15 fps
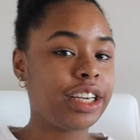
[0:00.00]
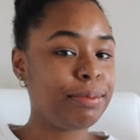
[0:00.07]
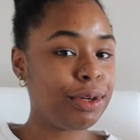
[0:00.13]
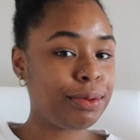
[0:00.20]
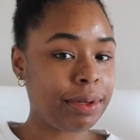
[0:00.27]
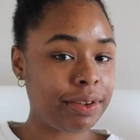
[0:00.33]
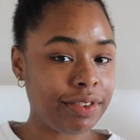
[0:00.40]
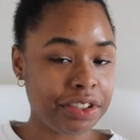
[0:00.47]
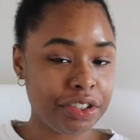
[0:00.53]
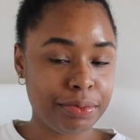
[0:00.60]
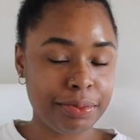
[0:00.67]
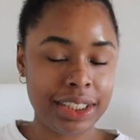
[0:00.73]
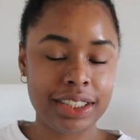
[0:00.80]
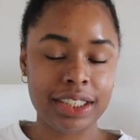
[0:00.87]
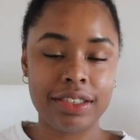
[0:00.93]
came out my final
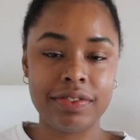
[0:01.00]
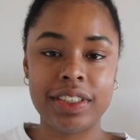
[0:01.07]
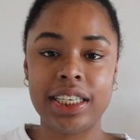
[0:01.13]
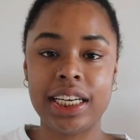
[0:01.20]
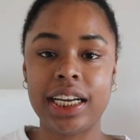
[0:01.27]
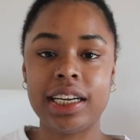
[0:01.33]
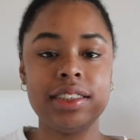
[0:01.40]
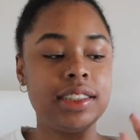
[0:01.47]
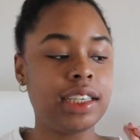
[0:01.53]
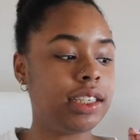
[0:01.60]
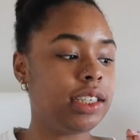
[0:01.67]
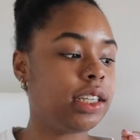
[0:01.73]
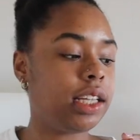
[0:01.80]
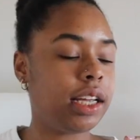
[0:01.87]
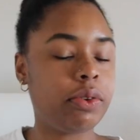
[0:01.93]
meeting of the day, and
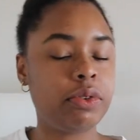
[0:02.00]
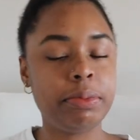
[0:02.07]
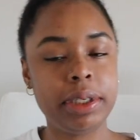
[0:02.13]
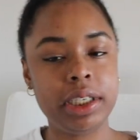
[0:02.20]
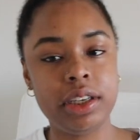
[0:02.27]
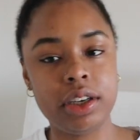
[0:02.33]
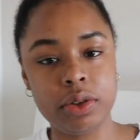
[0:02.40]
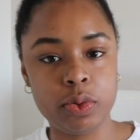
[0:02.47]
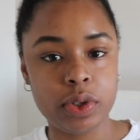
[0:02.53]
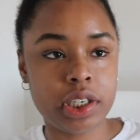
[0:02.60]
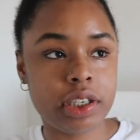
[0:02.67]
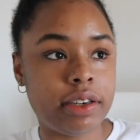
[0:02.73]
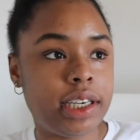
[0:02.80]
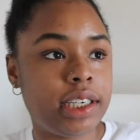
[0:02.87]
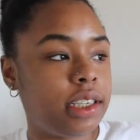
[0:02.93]
technically I would be done
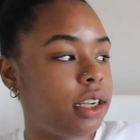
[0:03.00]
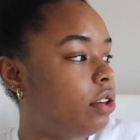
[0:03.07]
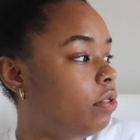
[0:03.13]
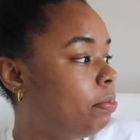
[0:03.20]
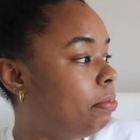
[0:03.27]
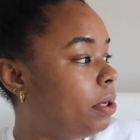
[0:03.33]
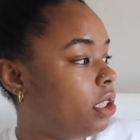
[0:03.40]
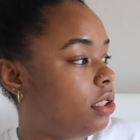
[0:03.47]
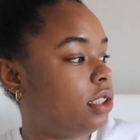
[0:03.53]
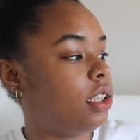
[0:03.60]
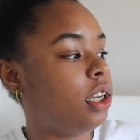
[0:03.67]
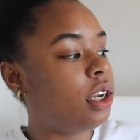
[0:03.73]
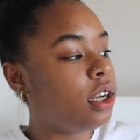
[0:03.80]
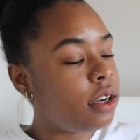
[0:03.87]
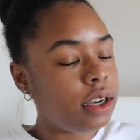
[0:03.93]
work right now, but
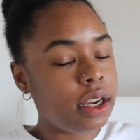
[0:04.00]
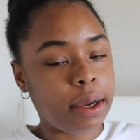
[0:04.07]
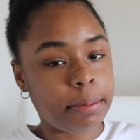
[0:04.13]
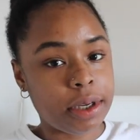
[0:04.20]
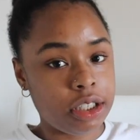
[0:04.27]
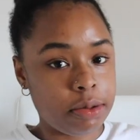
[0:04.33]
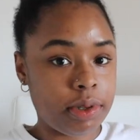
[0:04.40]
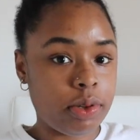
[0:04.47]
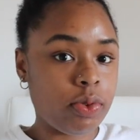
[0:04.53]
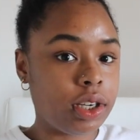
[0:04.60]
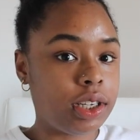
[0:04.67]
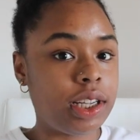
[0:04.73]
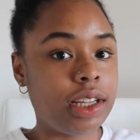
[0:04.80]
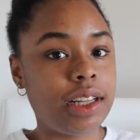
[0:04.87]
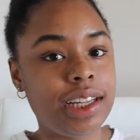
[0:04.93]
I'm going to be
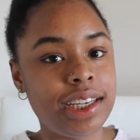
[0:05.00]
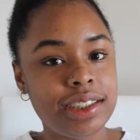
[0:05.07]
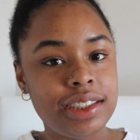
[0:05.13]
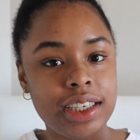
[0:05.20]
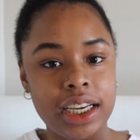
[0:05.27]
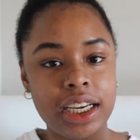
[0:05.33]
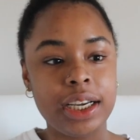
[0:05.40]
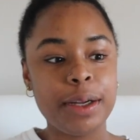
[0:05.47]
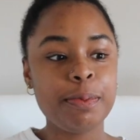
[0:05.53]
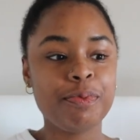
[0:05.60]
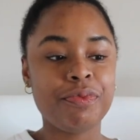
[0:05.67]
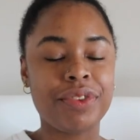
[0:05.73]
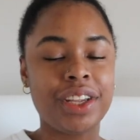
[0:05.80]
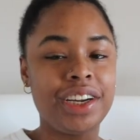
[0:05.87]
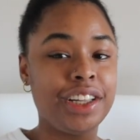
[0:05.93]
working late today,
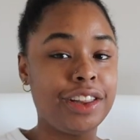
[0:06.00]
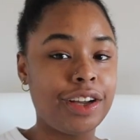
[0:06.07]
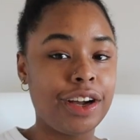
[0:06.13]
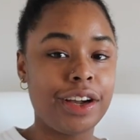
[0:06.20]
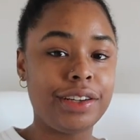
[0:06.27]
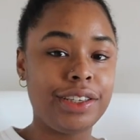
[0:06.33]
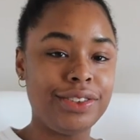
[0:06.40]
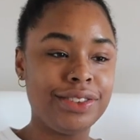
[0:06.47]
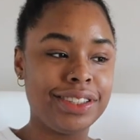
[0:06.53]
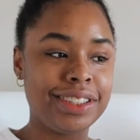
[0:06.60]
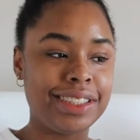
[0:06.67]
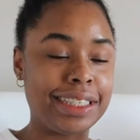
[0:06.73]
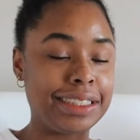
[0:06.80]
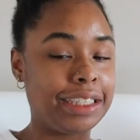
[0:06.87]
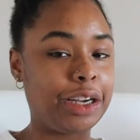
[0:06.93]
and I thought I'd use
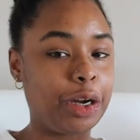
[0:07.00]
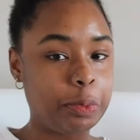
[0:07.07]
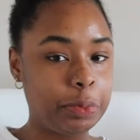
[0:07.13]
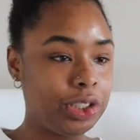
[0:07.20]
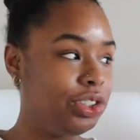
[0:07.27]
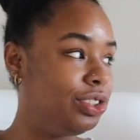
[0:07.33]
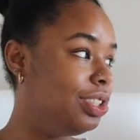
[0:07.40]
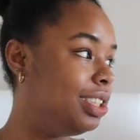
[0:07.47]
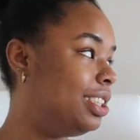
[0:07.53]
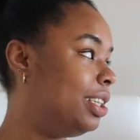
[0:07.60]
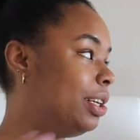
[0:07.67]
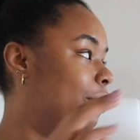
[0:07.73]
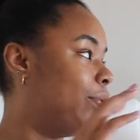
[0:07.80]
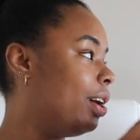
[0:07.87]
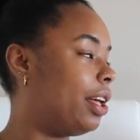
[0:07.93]
this as an
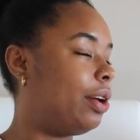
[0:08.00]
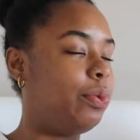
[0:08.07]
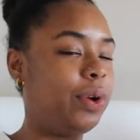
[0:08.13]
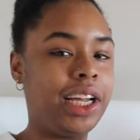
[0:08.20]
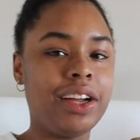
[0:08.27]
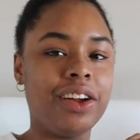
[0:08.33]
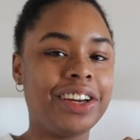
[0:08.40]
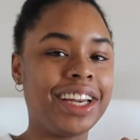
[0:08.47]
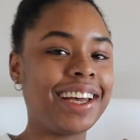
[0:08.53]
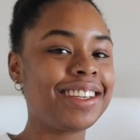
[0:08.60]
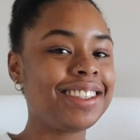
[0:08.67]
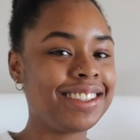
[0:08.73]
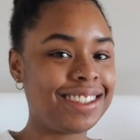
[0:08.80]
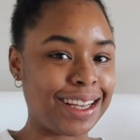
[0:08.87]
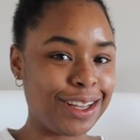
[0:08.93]
opportunity while I wait on
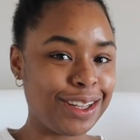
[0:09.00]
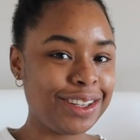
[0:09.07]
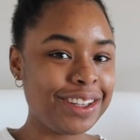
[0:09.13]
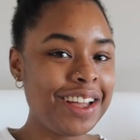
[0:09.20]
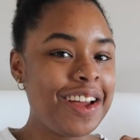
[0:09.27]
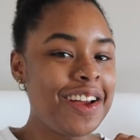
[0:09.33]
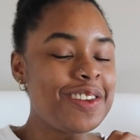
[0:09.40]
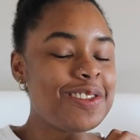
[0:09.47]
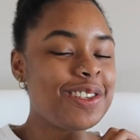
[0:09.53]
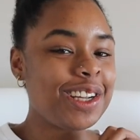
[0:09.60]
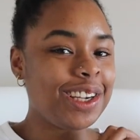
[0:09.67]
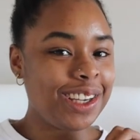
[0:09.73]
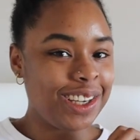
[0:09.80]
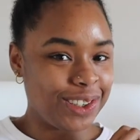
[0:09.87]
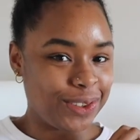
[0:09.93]
Excel
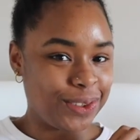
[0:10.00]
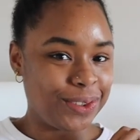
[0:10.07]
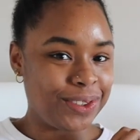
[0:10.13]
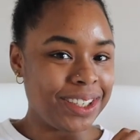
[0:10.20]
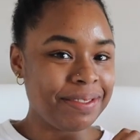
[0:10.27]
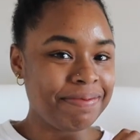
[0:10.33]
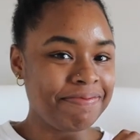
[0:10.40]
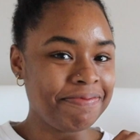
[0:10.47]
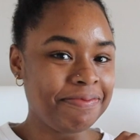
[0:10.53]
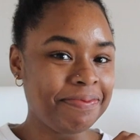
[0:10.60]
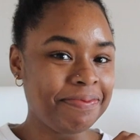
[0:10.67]
to load,